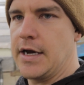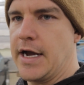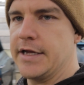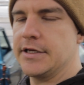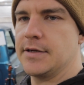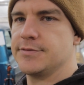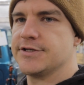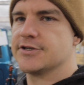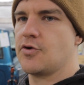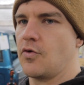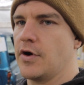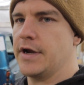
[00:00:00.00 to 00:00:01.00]
I ended up
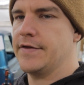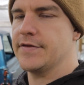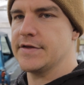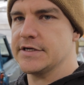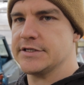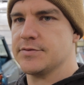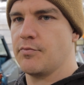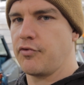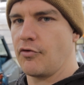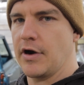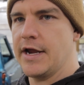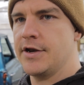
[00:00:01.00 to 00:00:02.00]
scoring this
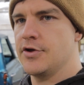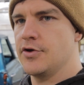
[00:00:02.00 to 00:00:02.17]
brand